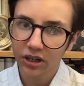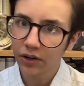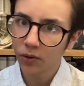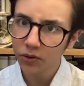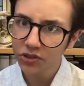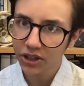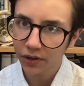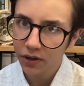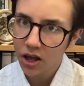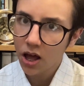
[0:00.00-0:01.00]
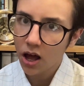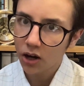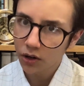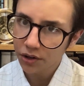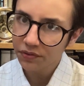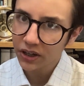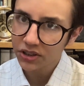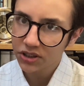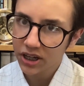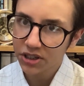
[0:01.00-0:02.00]
And also, a lot of
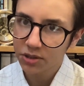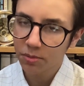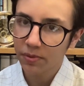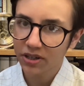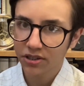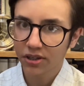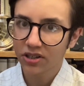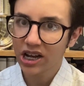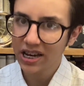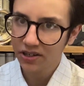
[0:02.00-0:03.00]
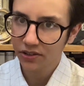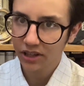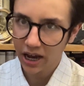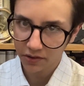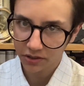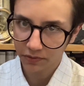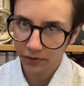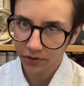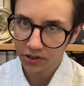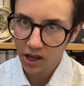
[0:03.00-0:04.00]
legislation has been passed that has hindered the House of
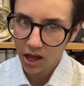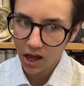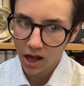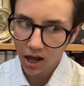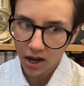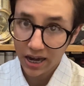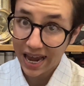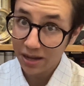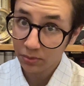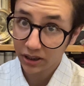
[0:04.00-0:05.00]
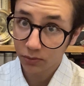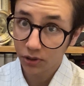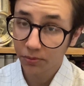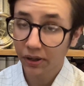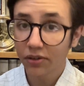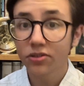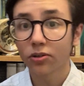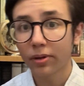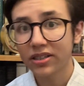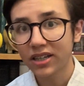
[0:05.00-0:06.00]
Lords, namely the one that we're going to talk
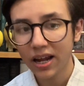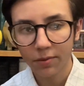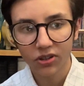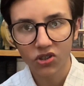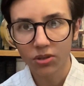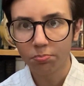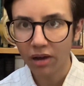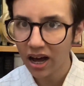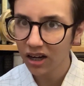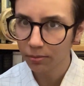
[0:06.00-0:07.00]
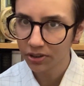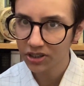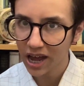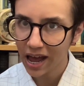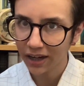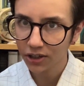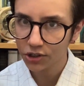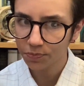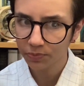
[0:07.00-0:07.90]
about today, which is the Parliament Act.